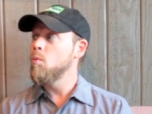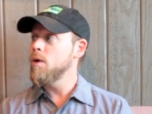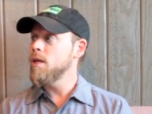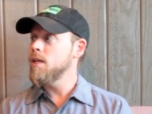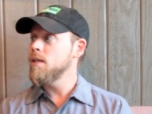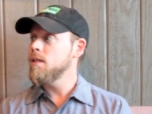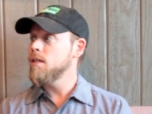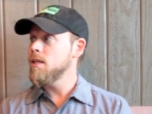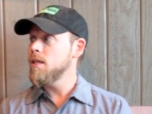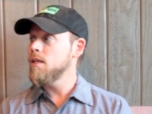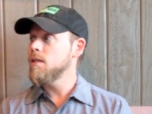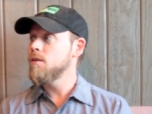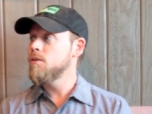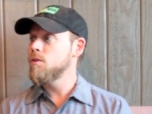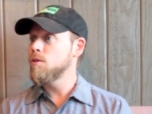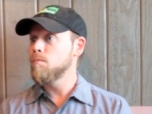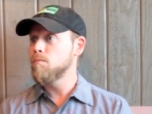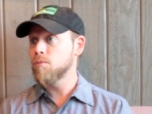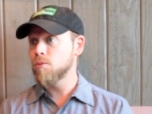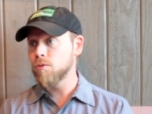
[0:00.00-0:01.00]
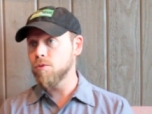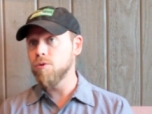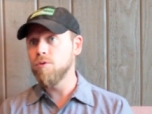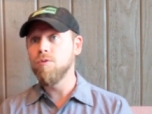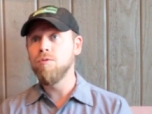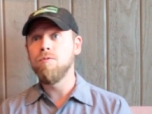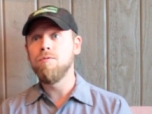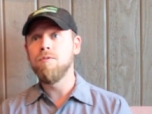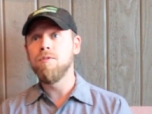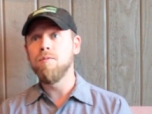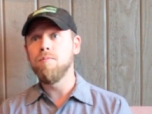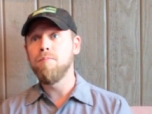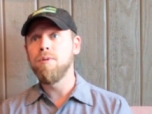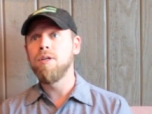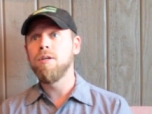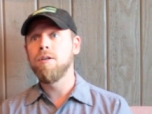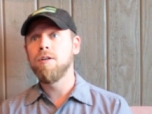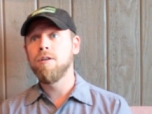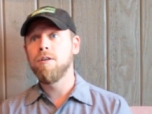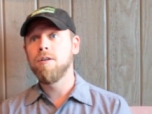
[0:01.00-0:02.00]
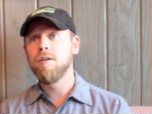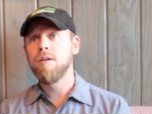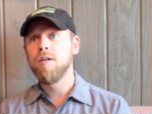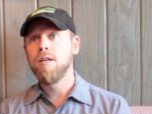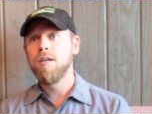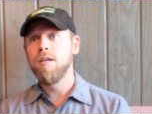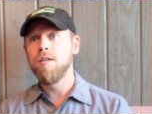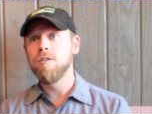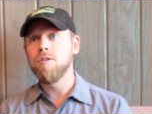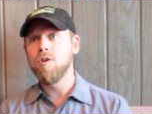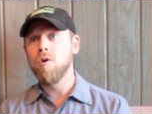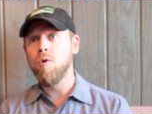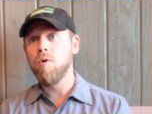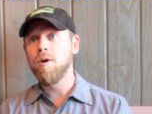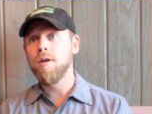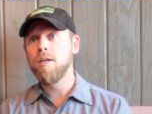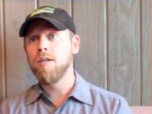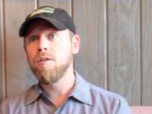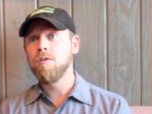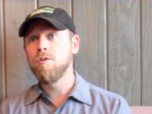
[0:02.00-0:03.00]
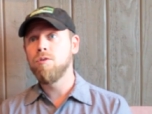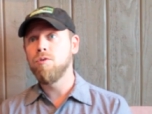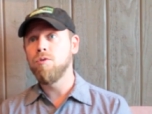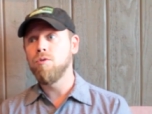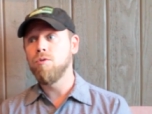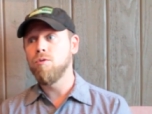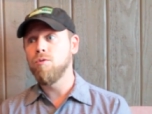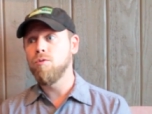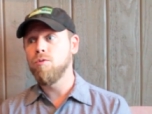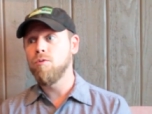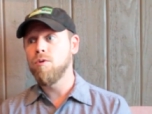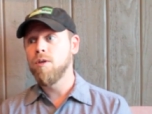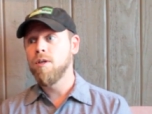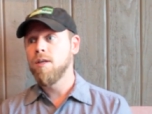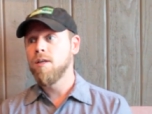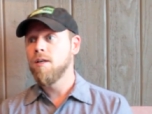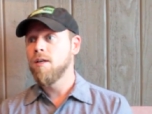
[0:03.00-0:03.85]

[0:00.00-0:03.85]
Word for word: we need to prove the beer is going to